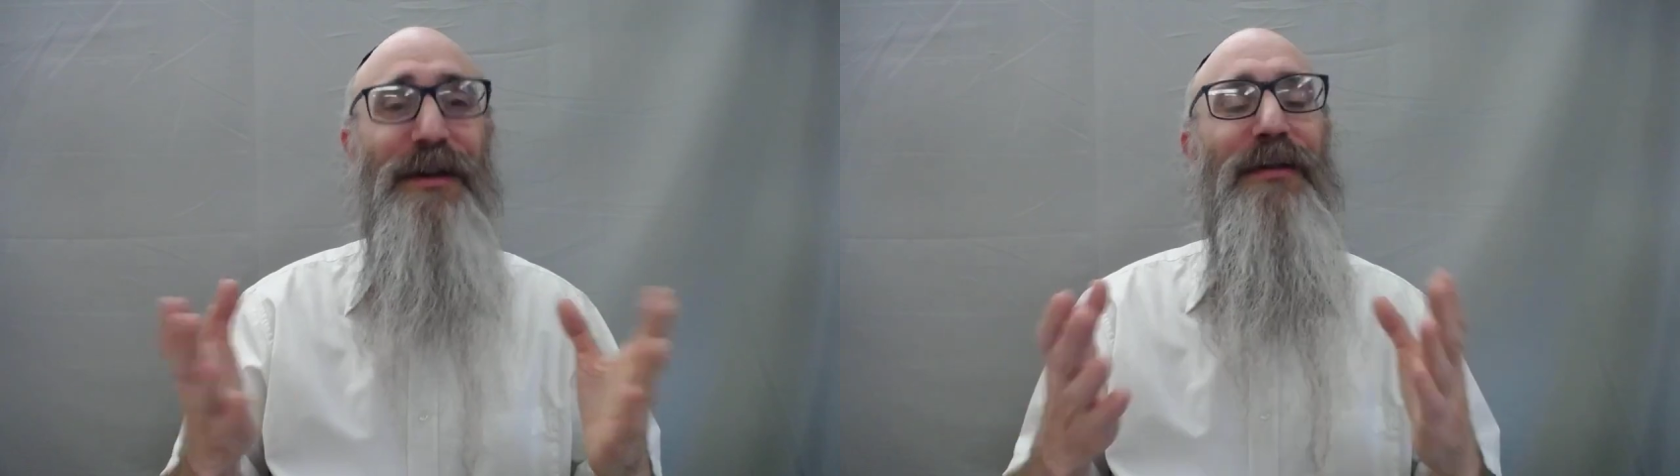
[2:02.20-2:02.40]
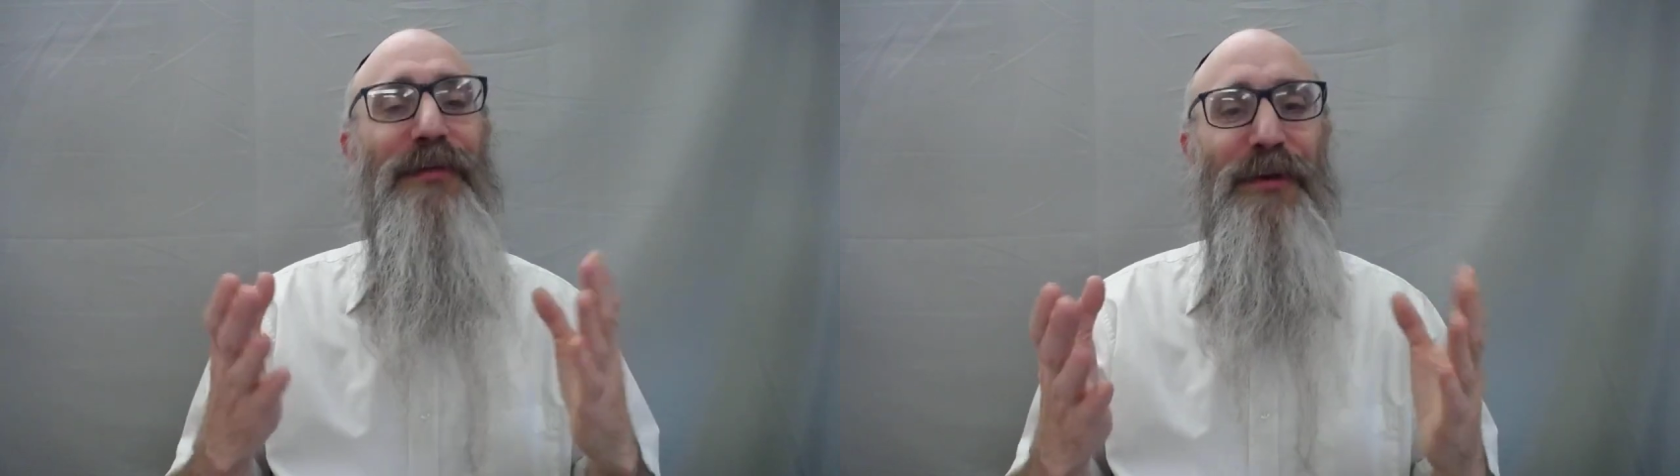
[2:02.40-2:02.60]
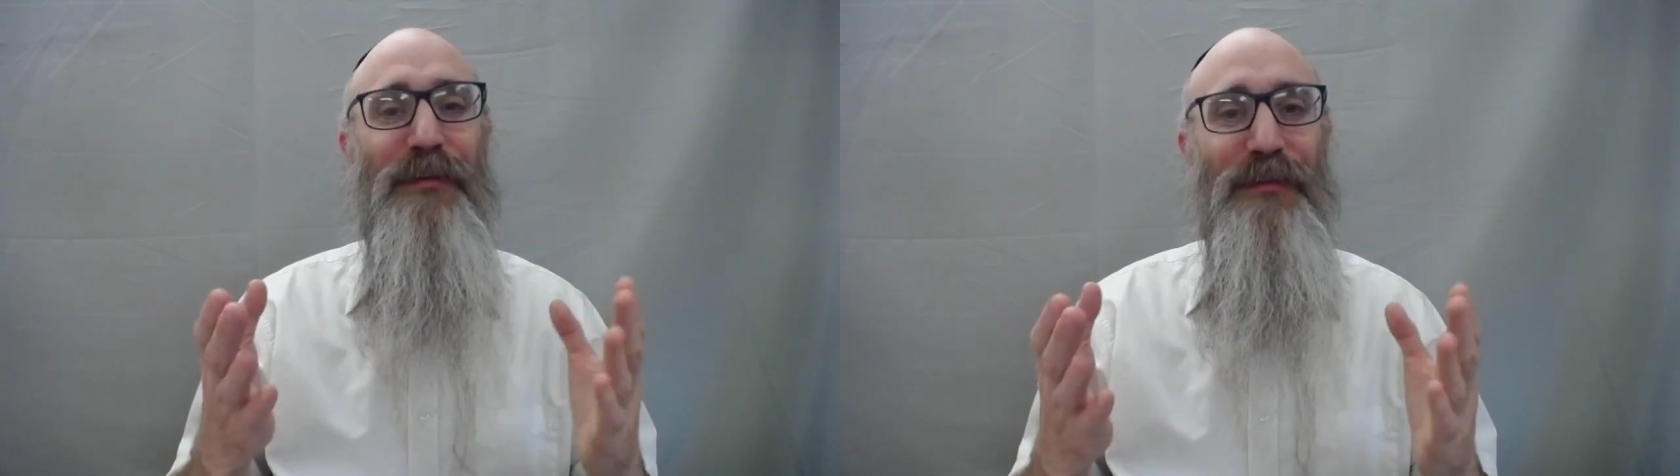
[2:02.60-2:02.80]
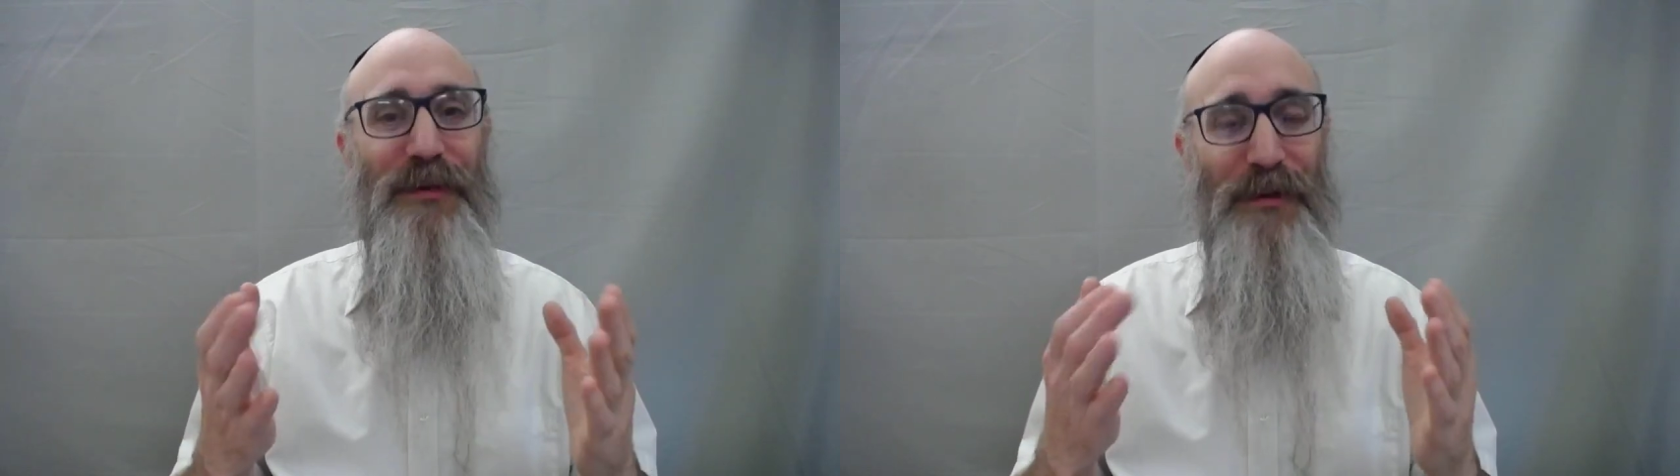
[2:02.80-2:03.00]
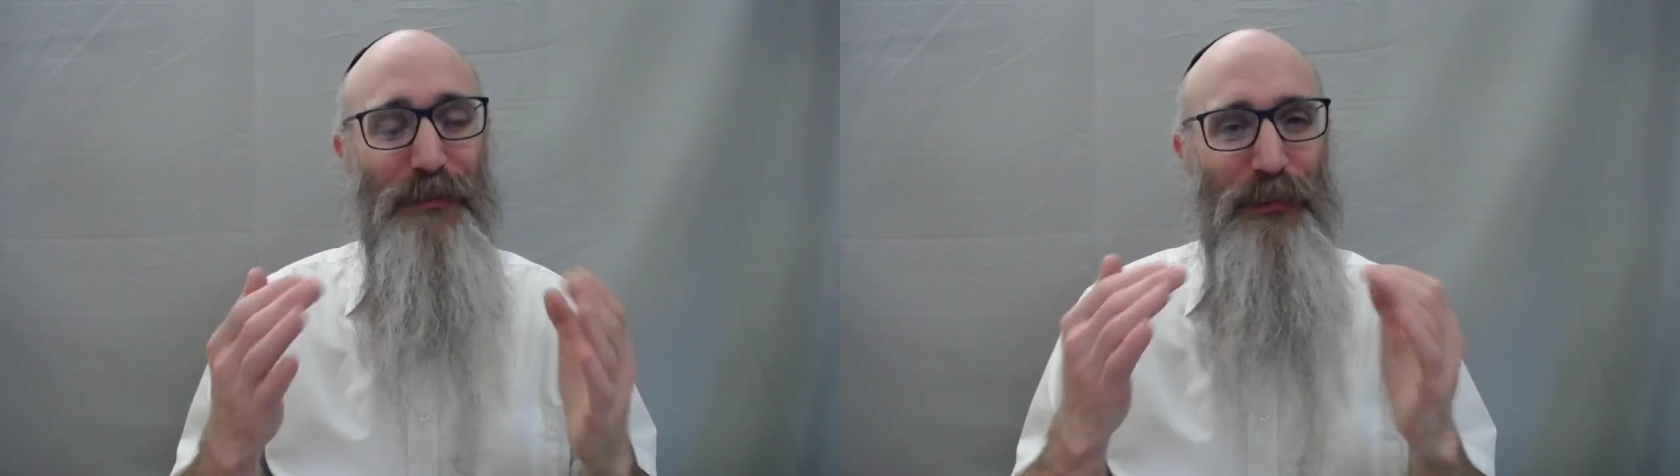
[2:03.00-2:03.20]

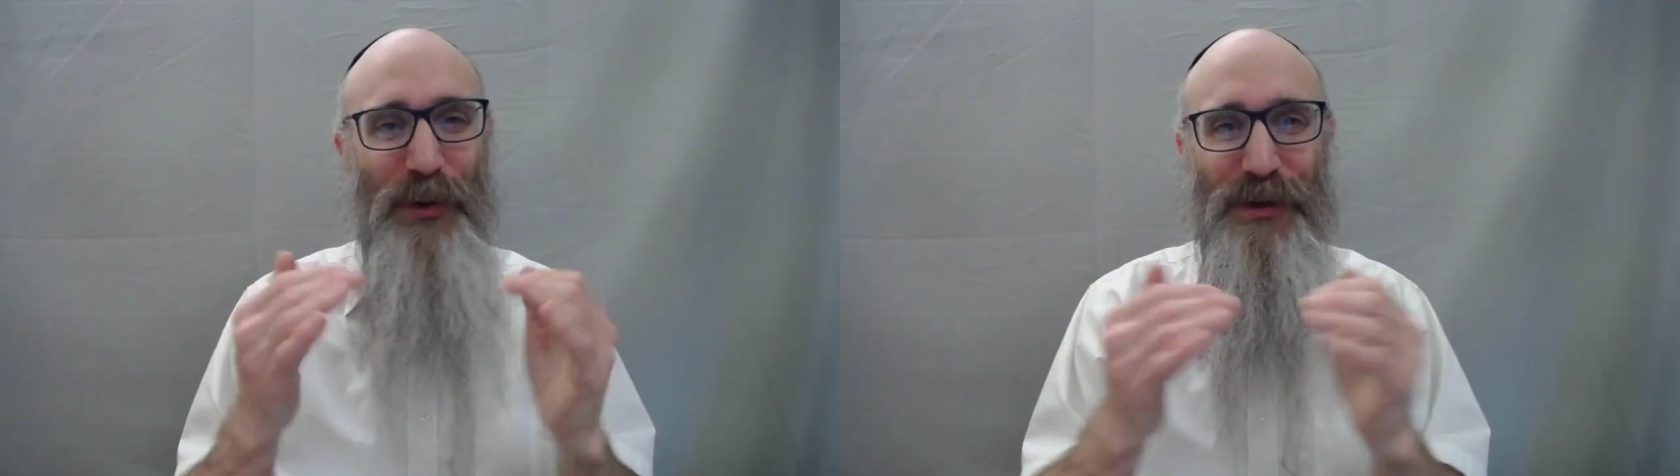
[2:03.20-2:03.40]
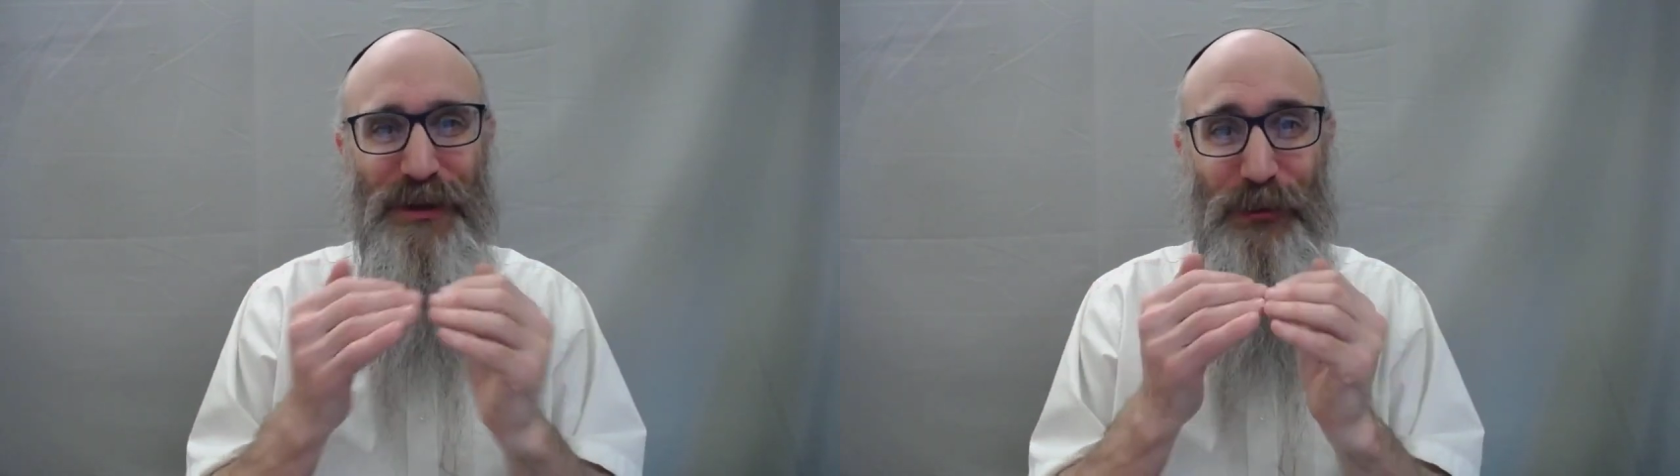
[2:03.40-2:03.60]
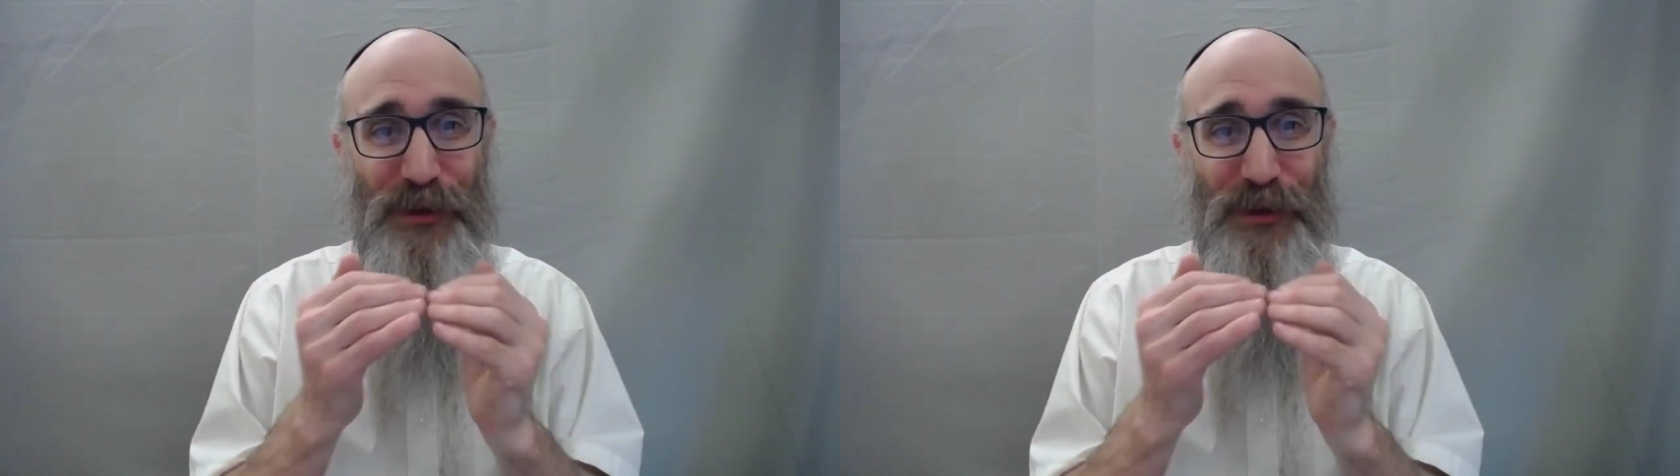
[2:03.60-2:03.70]
from the point he